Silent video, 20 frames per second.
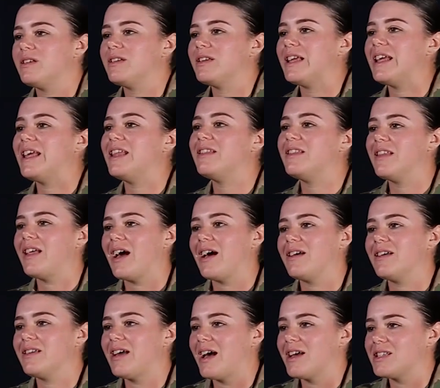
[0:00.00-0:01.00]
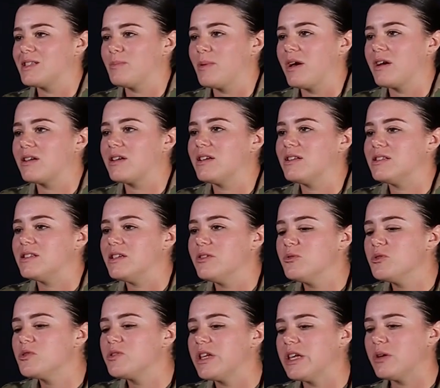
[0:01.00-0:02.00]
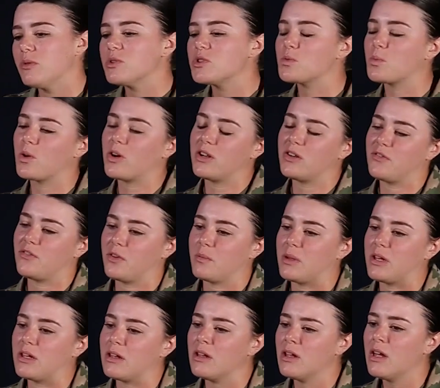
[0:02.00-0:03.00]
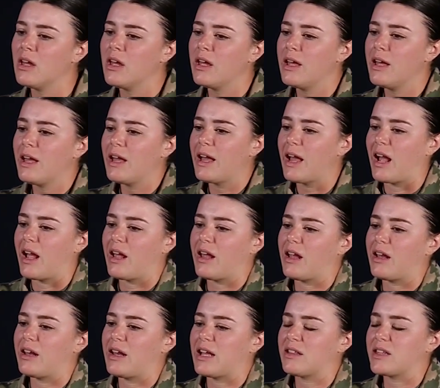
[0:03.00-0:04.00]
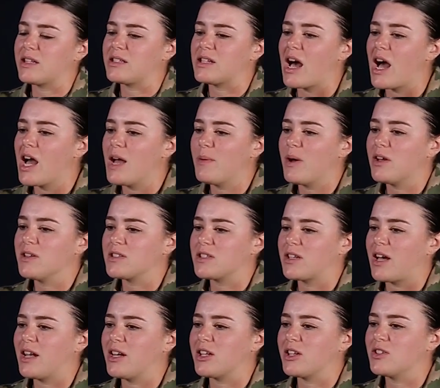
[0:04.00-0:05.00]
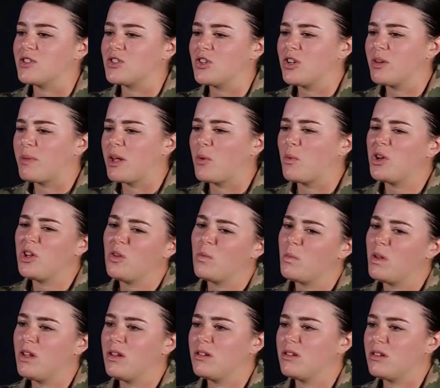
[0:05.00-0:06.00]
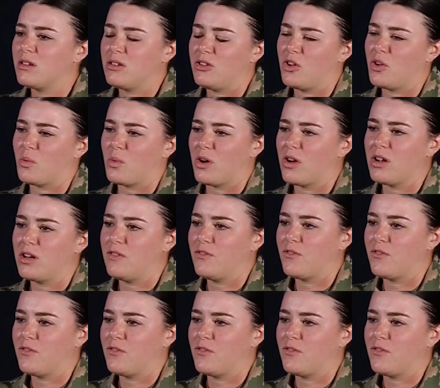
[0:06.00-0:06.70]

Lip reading: in that aspect, because he was worried for me. And at the time, I was kind of concerned, like, what do you mean you're worried for